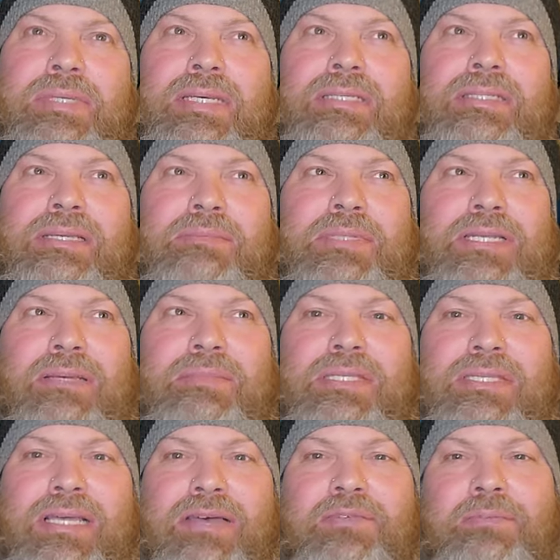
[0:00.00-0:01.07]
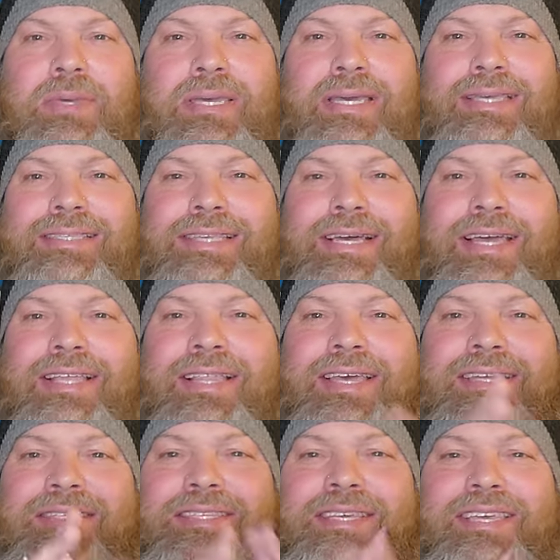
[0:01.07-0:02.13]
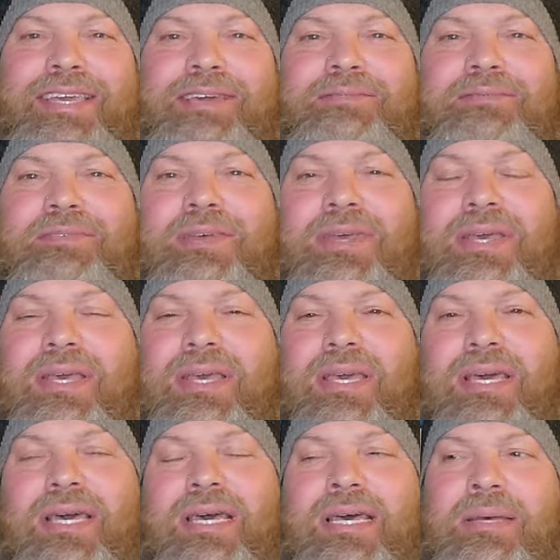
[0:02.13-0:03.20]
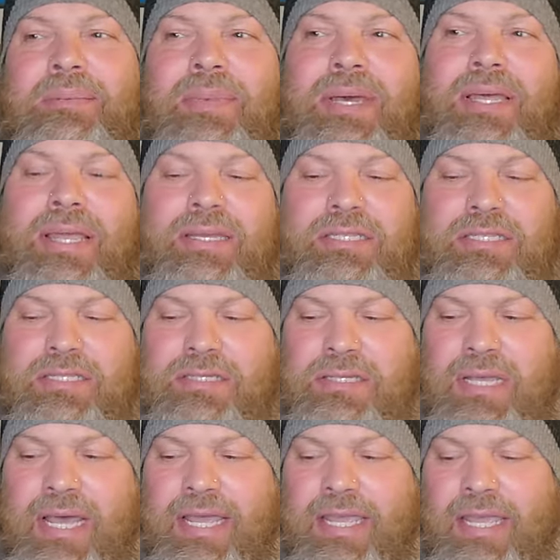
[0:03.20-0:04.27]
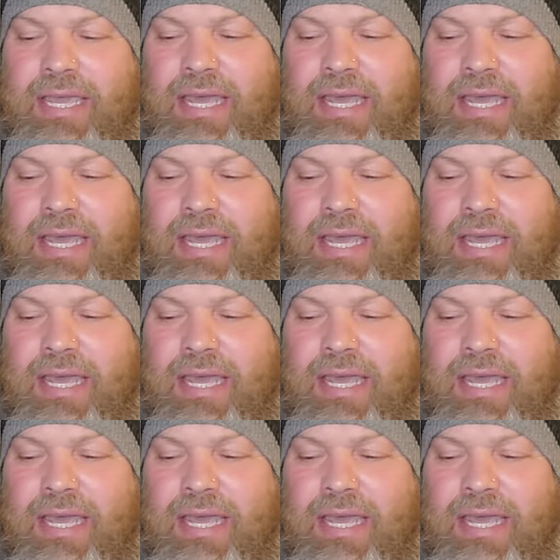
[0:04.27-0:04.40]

is sometimes tough because I like to give. Um, I like I,